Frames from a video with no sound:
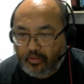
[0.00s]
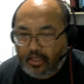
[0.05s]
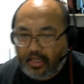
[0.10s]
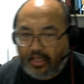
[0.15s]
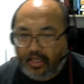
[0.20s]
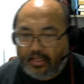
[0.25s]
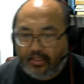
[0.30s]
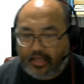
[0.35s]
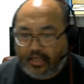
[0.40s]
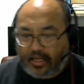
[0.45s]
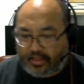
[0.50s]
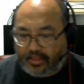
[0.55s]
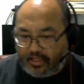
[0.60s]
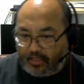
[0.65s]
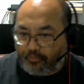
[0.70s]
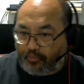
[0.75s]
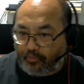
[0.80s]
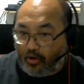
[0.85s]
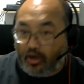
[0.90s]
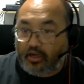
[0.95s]
And I
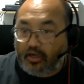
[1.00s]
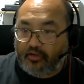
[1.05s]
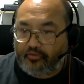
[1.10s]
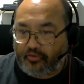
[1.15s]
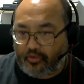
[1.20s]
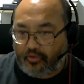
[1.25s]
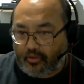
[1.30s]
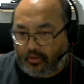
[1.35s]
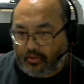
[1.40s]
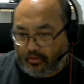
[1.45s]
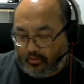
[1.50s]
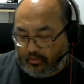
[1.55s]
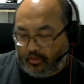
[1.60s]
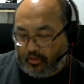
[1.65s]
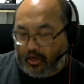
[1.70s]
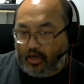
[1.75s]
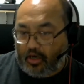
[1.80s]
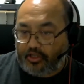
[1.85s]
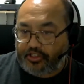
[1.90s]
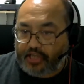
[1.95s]
think part of
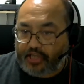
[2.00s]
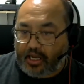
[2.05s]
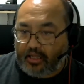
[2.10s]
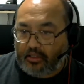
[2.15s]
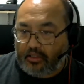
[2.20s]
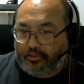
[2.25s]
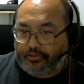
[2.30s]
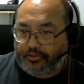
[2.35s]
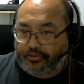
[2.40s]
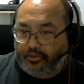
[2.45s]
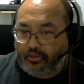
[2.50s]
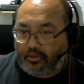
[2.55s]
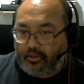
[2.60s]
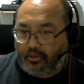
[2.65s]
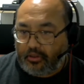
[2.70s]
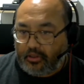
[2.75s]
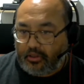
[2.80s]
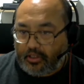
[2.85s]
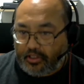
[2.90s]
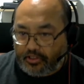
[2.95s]
our challenge
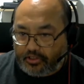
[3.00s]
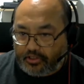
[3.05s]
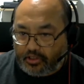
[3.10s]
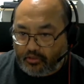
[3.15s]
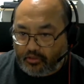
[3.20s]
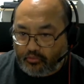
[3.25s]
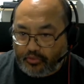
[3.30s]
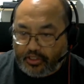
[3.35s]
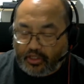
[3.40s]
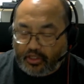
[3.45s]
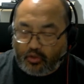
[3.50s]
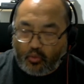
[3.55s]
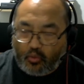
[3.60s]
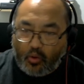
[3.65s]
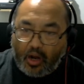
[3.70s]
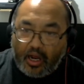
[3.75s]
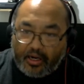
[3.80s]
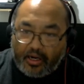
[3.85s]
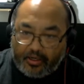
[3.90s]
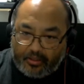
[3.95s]
is to
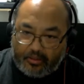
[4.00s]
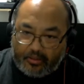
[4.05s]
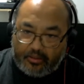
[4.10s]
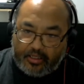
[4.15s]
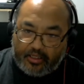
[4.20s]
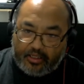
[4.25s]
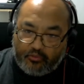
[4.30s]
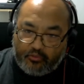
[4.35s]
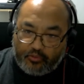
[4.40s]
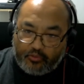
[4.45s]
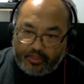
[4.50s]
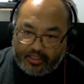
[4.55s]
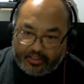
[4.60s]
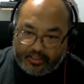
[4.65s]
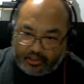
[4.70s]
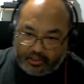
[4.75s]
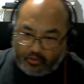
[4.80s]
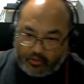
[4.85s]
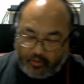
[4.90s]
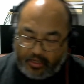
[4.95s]
reacquire and
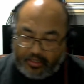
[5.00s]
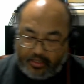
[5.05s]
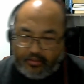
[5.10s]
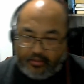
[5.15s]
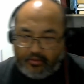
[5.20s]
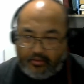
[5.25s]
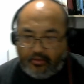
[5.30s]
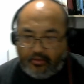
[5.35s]
reintegrate